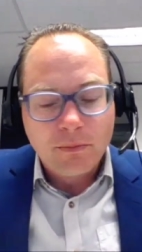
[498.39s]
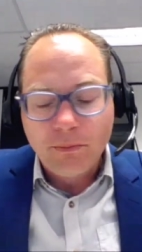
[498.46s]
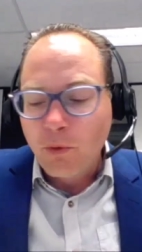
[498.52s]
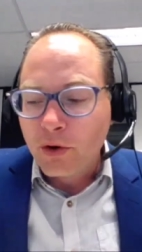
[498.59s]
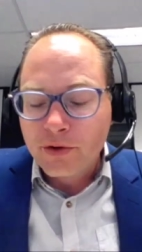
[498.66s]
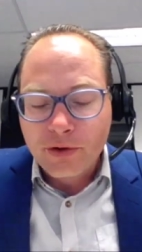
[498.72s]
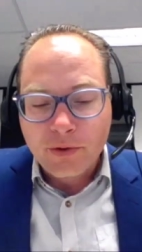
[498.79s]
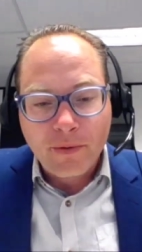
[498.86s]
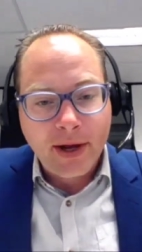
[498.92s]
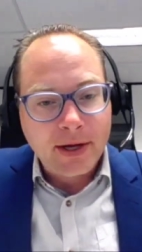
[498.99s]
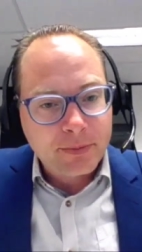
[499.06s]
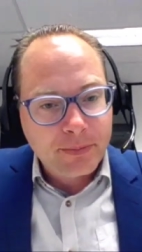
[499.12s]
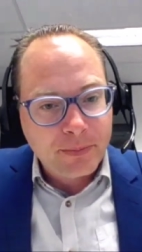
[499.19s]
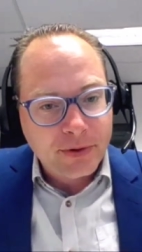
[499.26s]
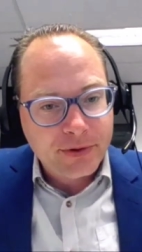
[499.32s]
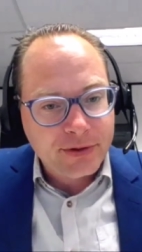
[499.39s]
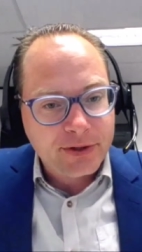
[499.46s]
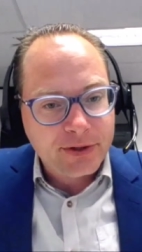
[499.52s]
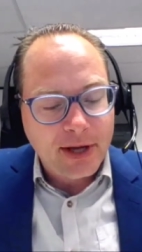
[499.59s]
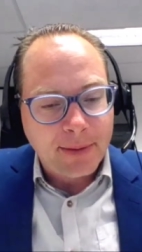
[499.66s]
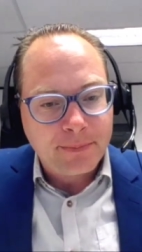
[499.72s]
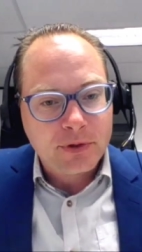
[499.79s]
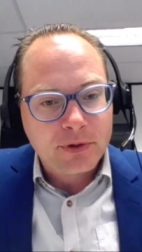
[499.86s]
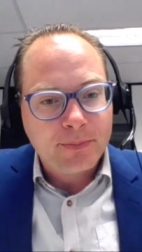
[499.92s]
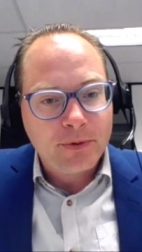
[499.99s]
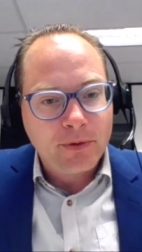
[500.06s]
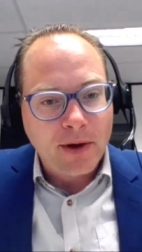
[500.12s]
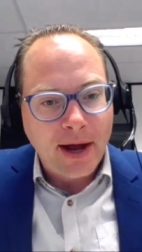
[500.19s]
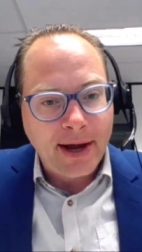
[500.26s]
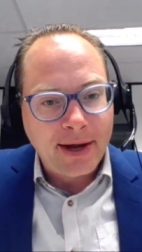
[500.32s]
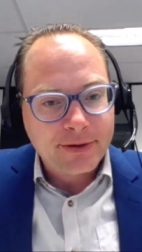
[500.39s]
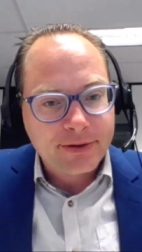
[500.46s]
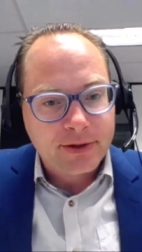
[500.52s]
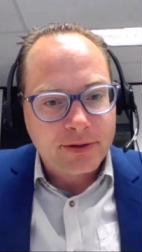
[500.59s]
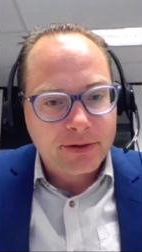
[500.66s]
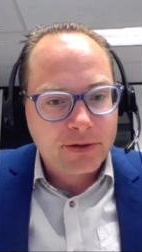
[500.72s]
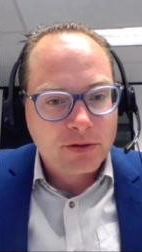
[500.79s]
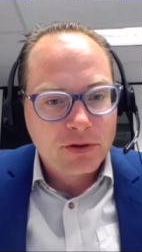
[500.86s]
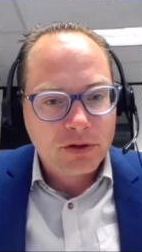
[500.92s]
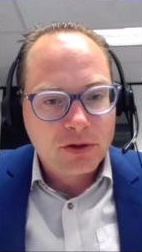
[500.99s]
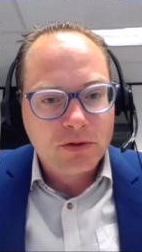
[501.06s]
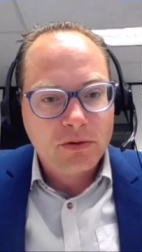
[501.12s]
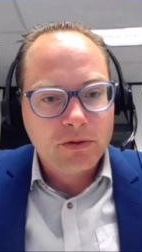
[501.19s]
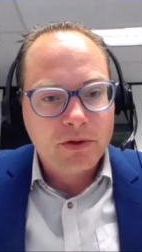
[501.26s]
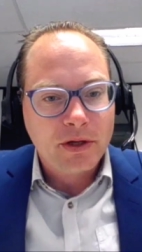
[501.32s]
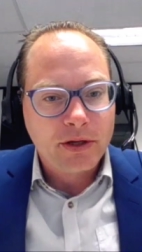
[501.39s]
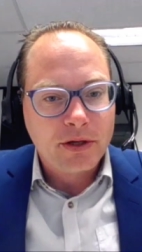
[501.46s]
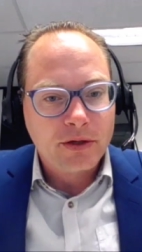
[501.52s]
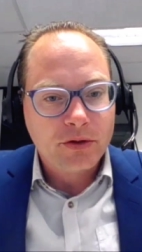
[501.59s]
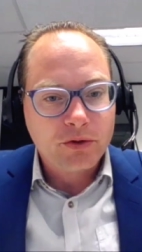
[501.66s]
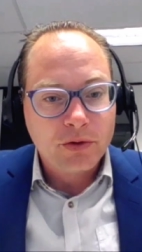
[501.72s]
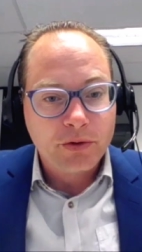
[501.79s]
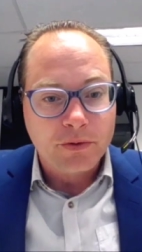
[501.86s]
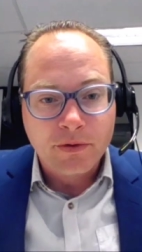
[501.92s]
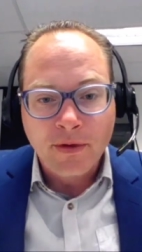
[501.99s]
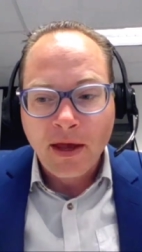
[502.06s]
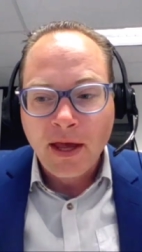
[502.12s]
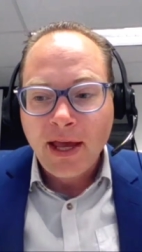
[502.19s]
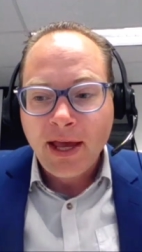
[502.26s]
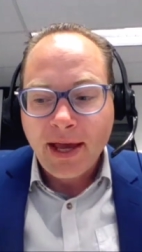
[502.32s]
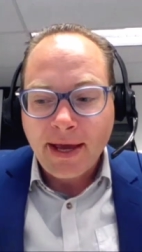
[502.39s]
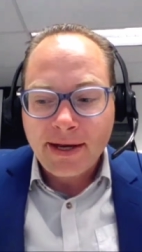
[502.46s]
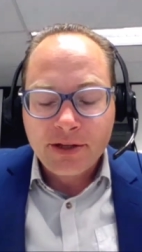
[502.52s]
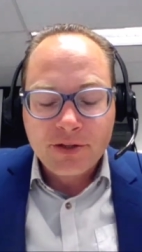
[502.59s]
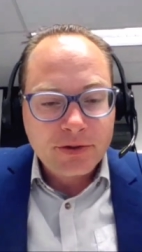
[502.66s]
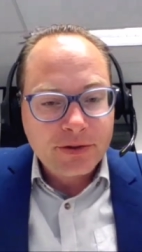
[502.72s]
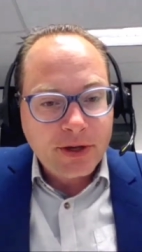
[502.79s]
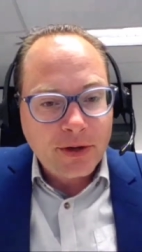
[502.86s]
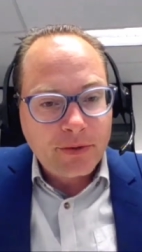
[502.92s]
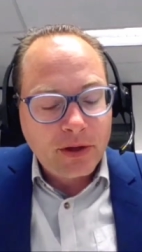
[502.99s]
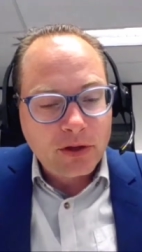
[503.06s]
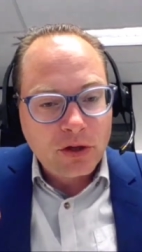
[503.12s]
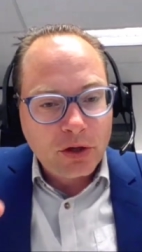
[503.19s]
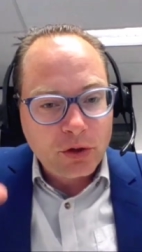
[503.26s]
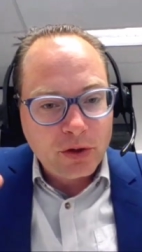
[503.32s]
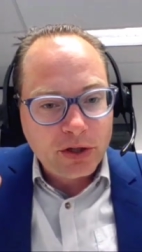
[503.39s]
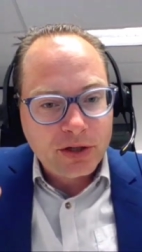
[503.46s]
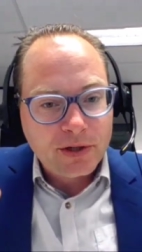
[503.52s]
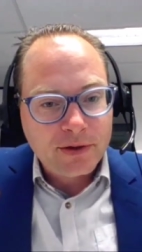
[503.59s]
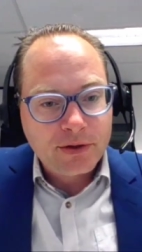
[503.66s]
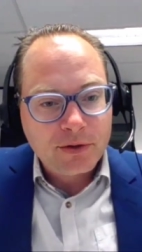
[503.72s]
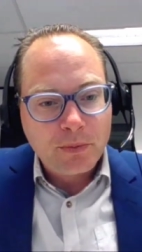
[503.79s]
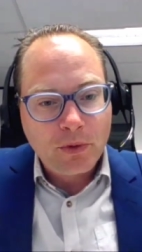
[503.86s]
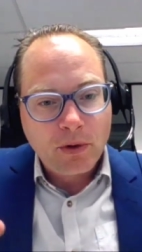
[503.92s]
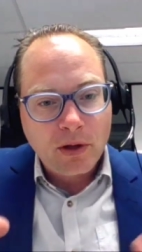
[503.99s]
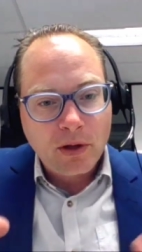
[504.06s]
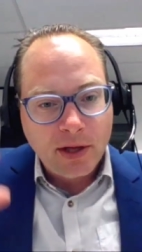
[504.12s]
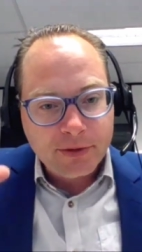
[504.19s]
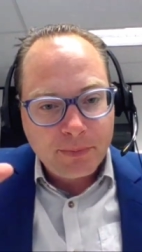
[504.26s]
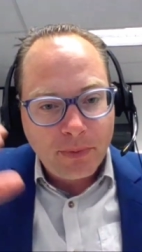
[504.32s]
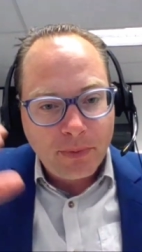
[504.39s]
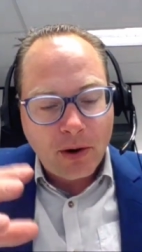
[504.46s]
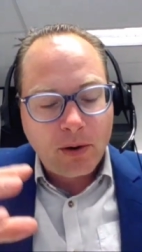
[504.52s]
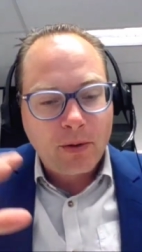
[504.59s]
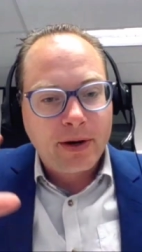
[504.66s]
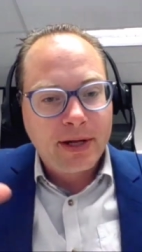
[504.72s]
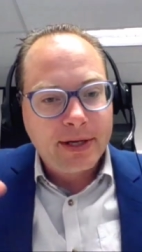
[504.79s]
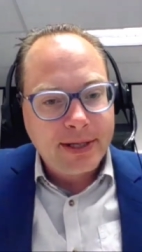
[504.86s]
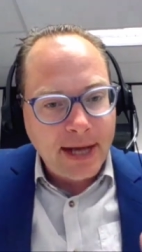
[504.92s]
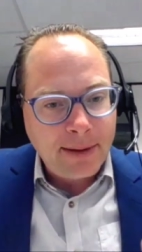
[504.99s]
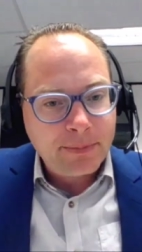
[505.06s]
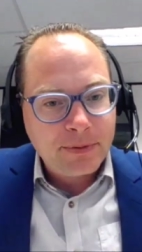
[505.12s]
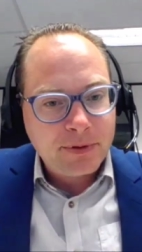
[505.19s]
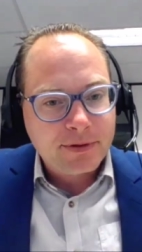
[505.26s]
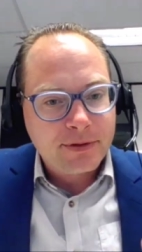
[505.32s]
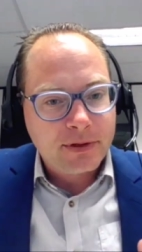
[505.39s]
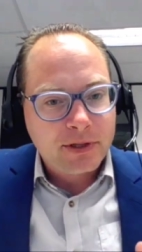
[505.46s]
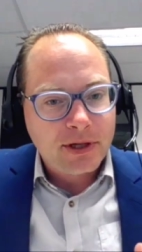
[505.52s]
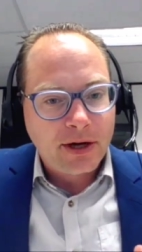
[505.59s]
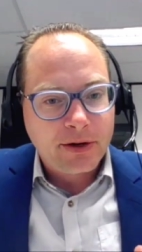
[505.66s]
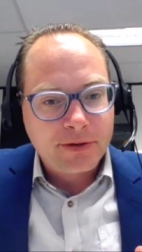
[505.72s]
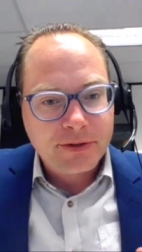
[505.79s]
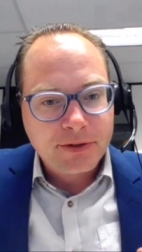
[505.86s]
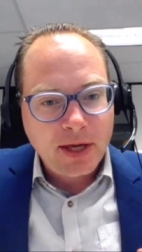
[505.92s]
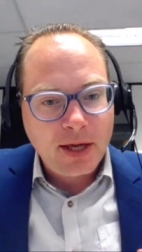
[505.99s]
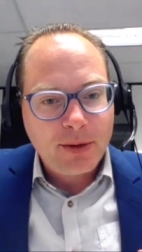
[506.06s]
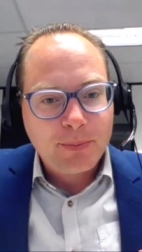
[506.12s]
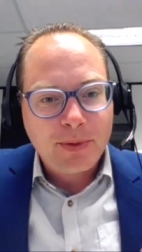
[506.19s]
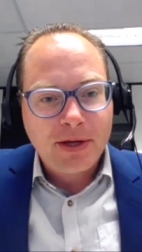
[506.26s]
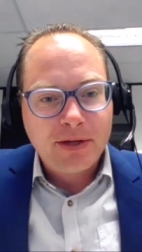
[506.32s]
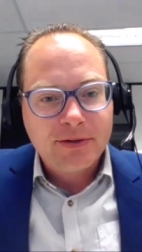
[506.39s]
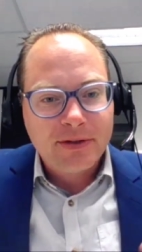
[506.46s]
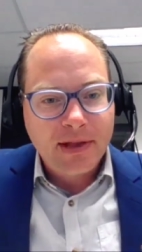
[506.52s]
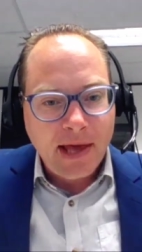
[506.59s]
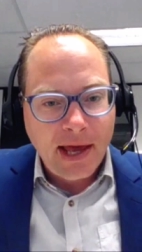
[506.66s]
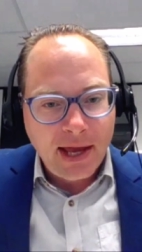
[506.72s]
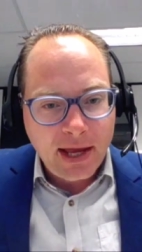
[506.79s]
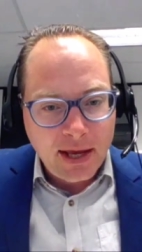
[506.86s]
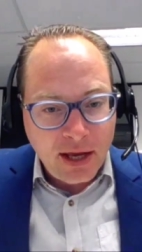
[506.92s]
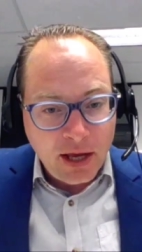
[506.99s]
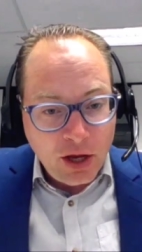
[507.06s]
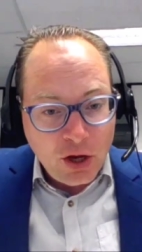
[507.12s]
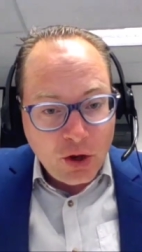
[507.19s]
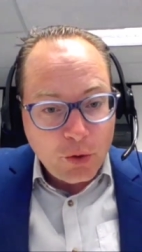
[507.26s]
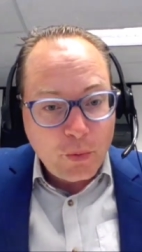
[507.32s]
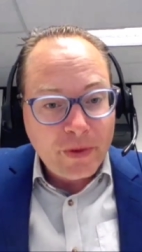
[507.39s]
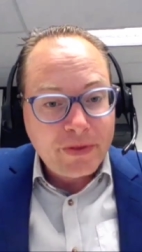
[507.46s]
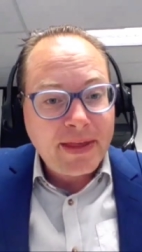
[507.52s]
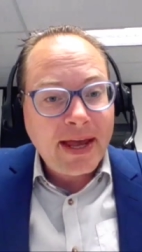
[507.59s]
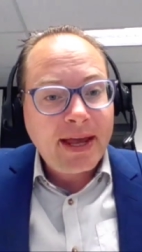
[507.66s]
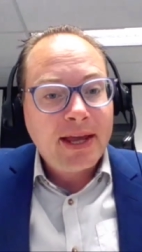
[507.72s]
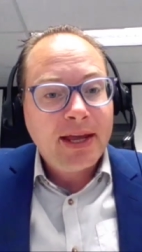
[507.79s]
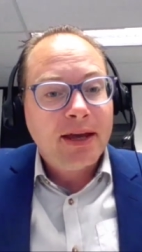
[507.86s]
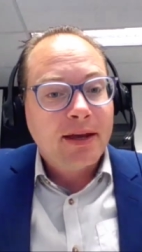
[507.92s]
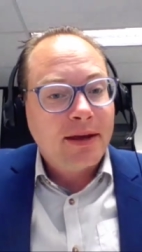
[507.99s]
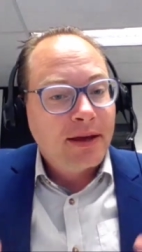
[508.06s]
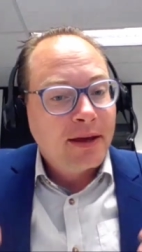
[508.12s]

more direct perceptible access to the truth and it turns out that the christians more or less borrow and adapt this entire scheme because they when they